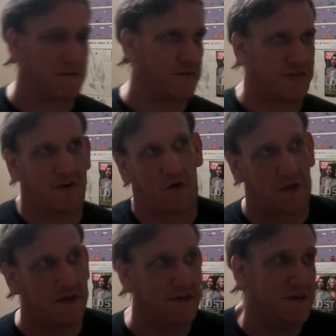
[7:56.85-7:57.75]
I'm just
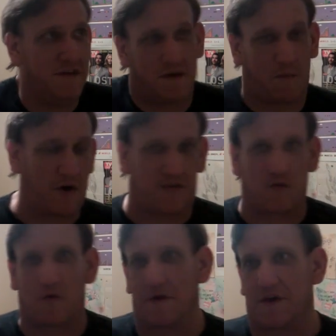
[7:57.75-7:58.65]
telling my
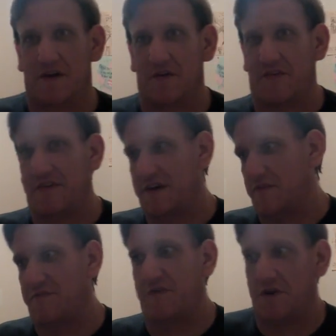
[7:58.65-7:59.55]
story because I think
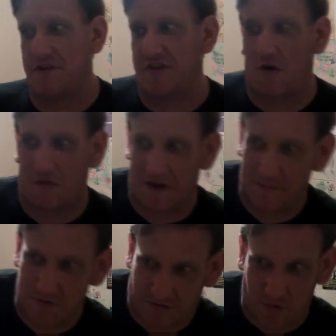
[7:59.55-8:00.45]
it's fun to tell
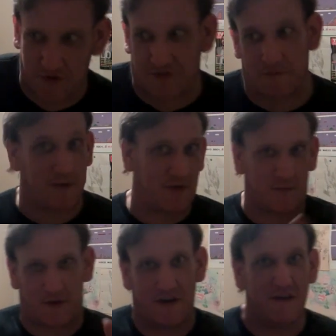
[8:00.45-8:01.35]
nightmare stories, and maybe
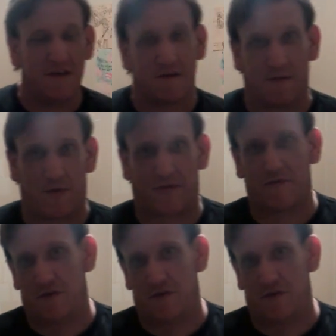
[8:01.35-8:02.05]
some of